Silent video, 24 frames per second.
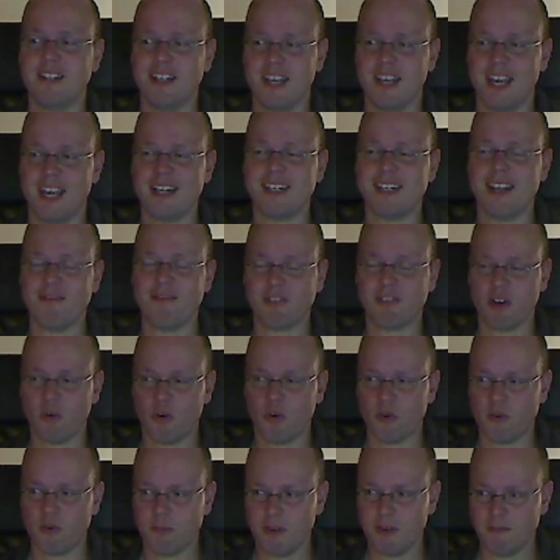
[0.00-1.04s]
had never
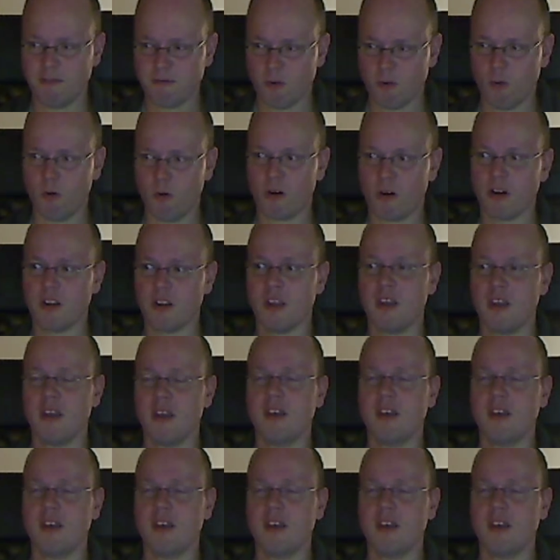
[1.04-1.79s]
heard before.